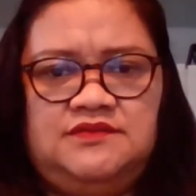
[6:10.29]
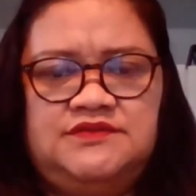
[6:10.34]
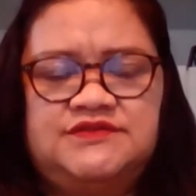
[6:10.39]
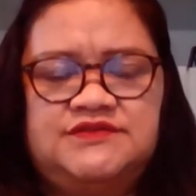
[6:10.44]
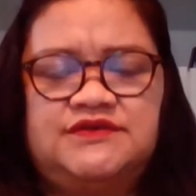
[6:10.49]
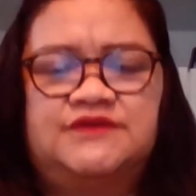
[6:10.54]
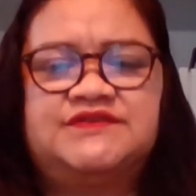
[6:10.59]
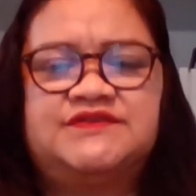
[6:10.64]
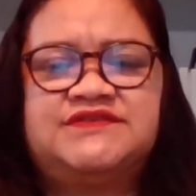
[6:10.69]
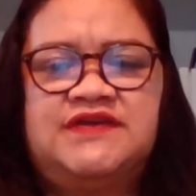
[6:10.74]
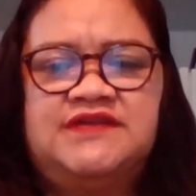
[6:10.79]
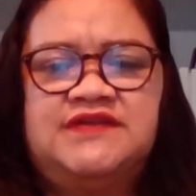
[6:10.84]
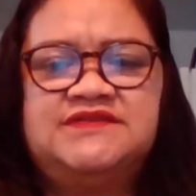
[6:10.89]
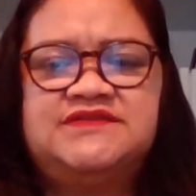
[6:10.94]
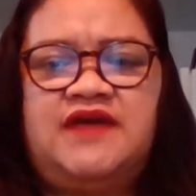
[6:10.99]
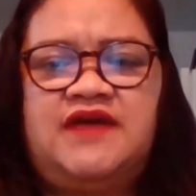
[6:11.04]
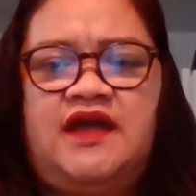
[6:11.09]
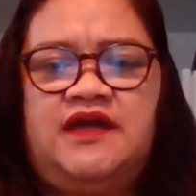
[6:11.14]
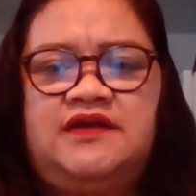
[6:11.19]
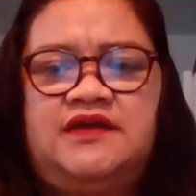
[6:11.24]
So since
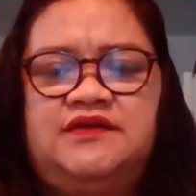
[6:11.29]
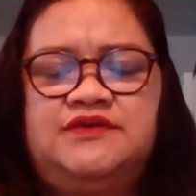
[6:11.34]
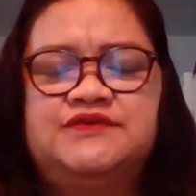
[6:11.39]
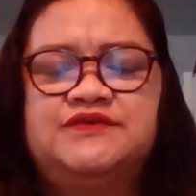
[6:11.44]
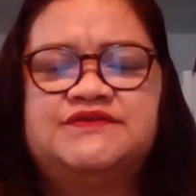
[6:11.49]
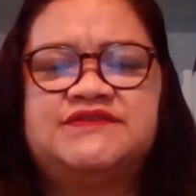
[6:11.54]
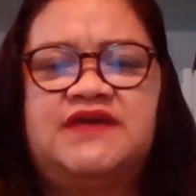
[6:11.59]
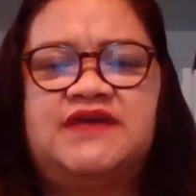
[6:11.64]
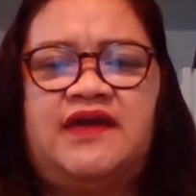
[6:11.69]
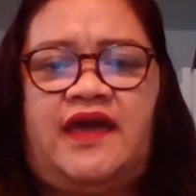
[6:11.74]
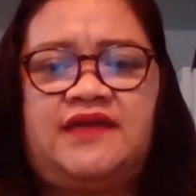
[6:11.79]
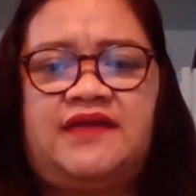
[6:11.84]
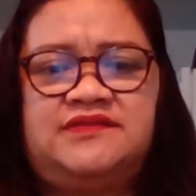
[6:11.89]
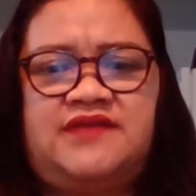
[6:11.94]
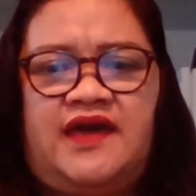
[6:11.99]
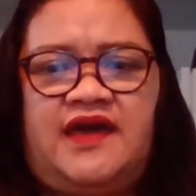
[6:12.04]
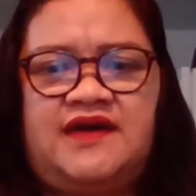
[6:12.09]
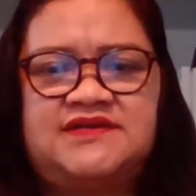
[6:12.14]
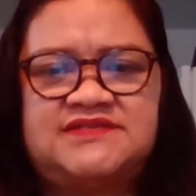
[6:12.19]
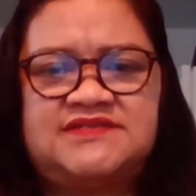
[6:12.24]
they're using a
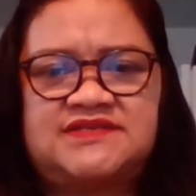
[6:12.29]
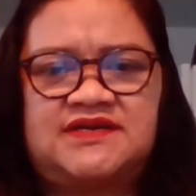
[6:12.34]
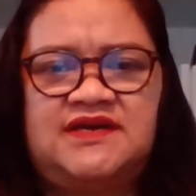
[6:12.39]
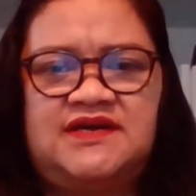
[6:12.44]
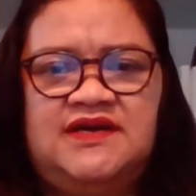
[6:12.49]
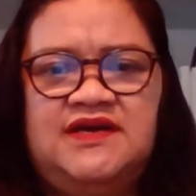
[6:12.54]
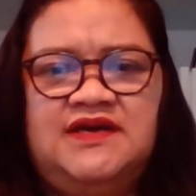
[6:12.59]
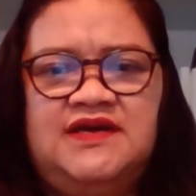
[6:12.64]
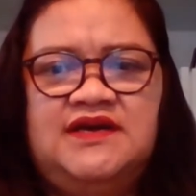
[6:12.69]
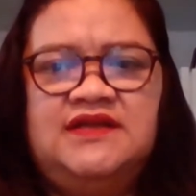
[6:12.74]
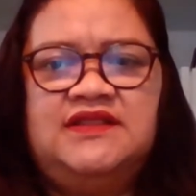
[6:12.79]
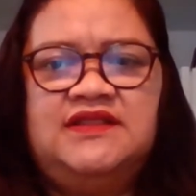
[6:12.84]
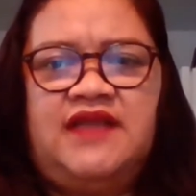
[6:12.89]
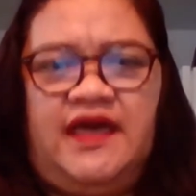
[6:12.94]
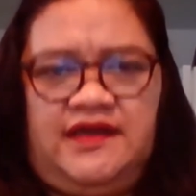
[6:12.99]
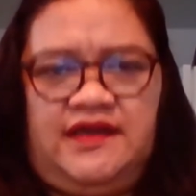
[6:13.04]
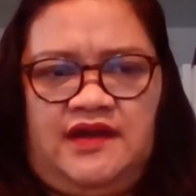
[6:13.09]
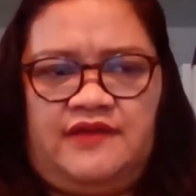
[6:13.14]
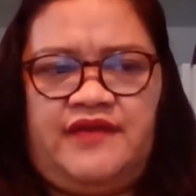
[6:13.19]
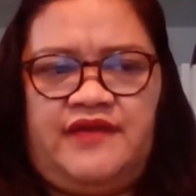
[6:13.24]
desk,
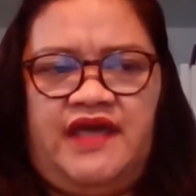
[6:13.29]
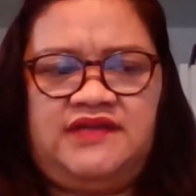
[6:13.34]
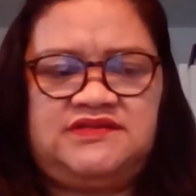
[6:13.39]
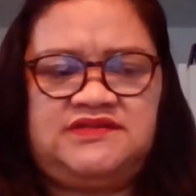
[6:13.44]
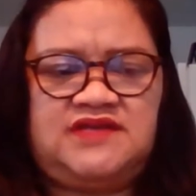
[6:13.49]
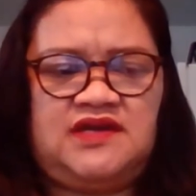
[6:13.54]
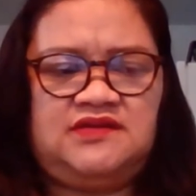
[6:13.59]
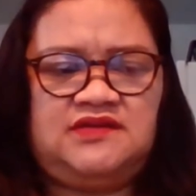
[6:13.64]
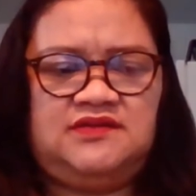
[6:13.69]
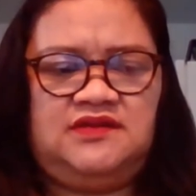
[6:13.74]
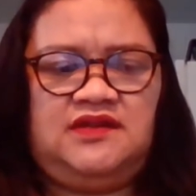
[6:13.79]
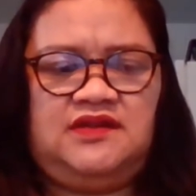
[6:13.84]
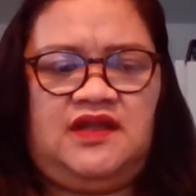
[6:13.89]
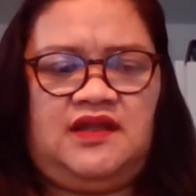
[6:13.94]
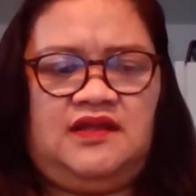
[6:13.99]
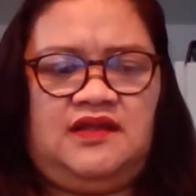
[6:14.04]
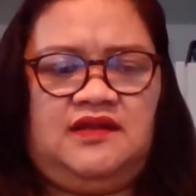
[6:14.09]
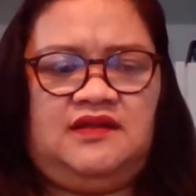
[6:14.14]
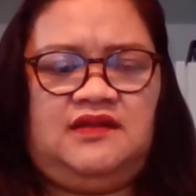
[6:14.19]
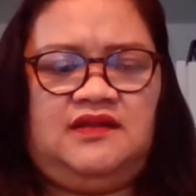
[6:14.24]
like a
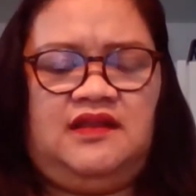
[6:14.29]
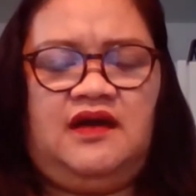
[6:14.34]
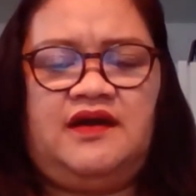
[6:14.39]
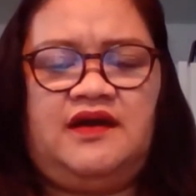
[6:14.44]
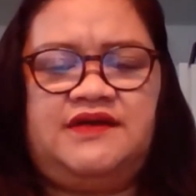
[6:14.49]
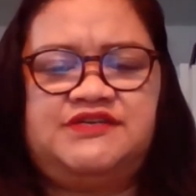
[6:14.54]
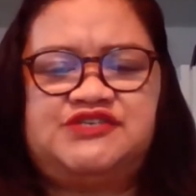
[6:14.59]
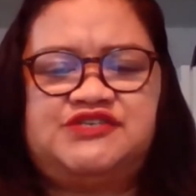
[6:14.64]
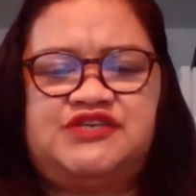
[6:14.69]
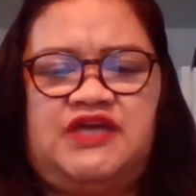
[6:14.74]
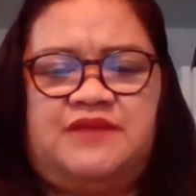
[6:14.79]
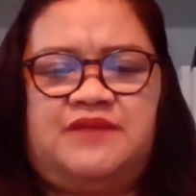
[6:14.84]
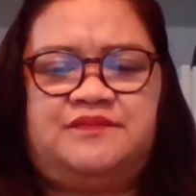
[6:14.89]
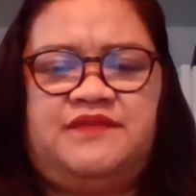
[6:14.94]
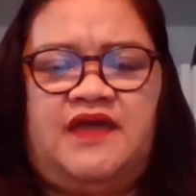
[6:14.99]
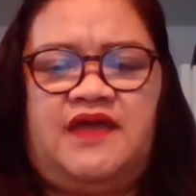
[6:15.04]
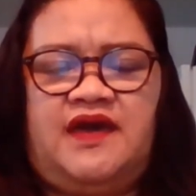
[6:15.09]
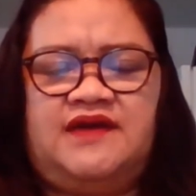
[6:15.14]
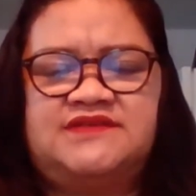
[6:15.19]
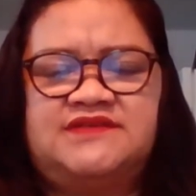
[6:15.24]
rectangular large shaped
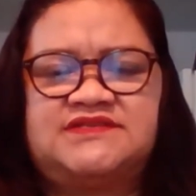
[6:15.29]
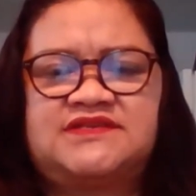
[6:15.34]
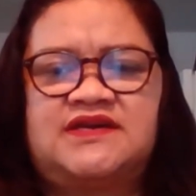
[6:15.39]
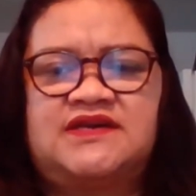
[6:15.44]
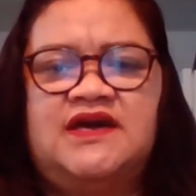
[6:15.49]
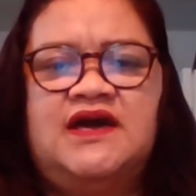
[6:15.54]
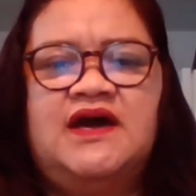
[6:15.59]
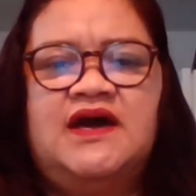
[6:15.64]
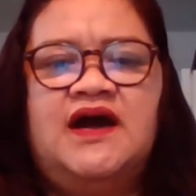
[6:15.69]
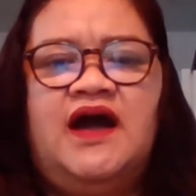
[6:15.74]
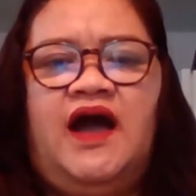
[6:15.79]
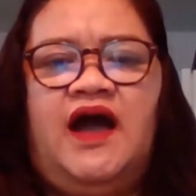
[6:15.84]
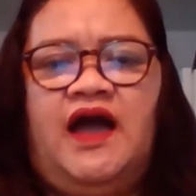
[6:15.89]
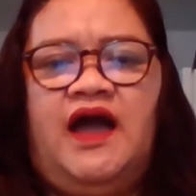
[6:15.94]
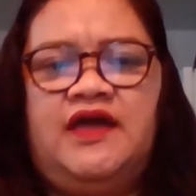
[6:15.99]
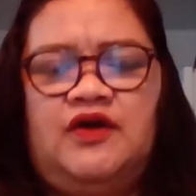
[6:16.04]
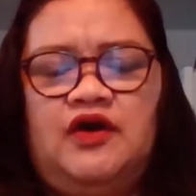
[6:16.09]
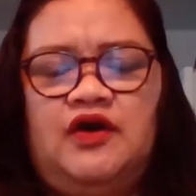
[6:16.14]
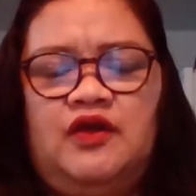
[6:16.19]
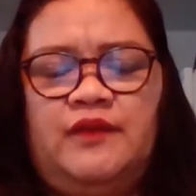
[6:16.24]
desk, I
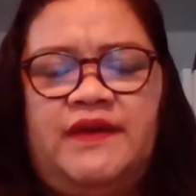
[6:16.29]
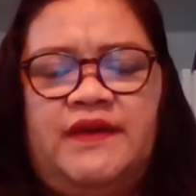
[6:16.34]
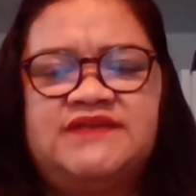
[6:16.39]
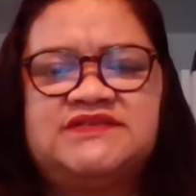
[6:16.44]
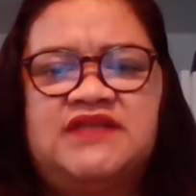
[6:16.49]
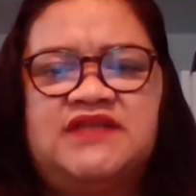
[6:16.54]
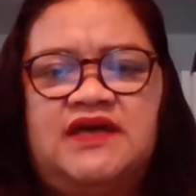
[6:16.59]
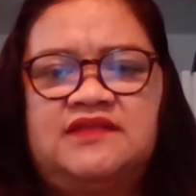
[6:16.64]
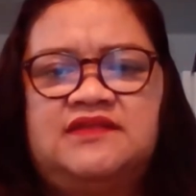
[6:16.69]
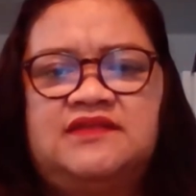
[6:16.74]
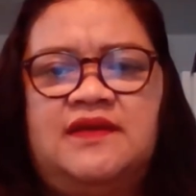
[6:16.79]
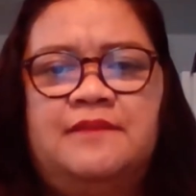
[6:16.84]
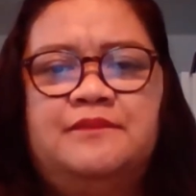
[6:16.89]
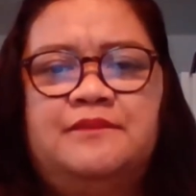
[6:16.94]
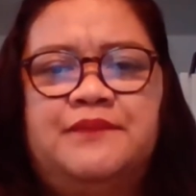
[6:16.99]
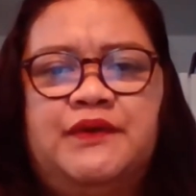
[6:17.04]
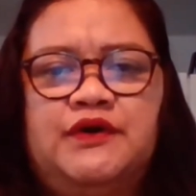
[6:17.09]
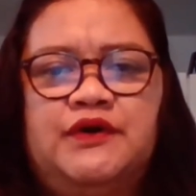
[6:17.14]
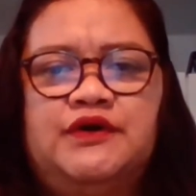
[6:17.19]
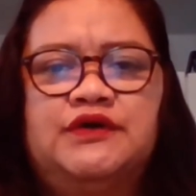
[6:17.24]
always let them
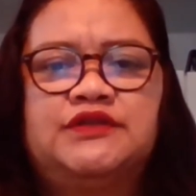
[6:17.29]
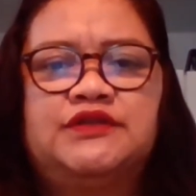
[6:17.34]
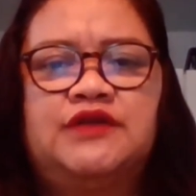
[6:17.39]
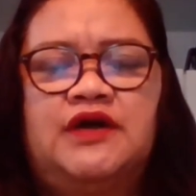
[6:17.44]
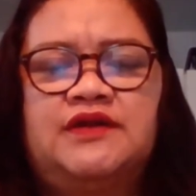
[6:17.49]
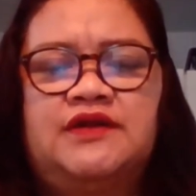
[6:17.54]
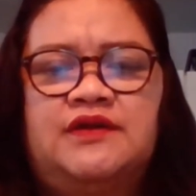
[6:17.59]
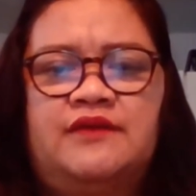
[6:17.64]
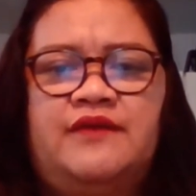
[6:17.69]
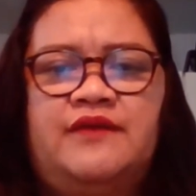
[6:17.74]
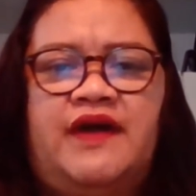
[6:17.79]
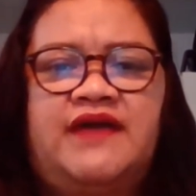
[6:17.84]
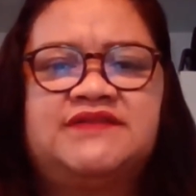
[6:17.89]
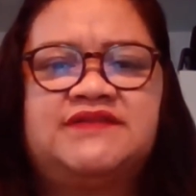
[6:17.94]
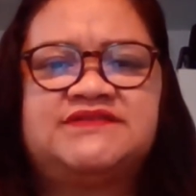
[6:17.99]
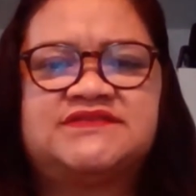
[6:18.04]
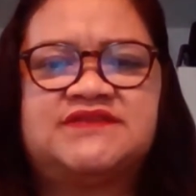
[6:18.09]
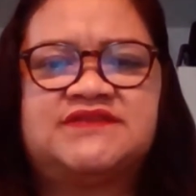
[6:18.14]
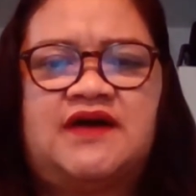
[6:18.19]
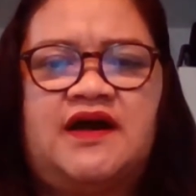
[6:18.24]
put on the right
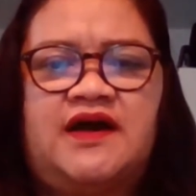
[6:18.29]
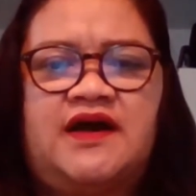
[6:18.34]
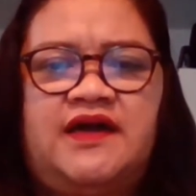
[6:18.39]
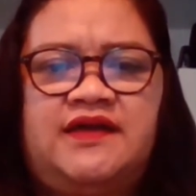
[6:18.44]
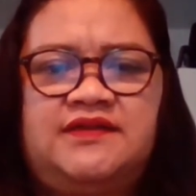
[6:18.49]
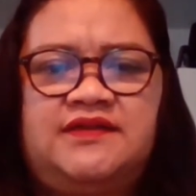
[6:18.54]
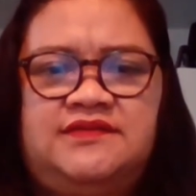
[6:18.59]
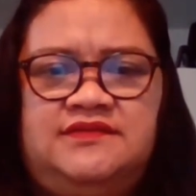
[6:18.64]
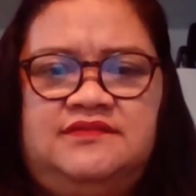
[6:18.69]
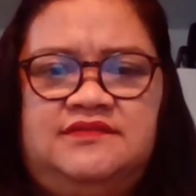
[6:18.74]
side,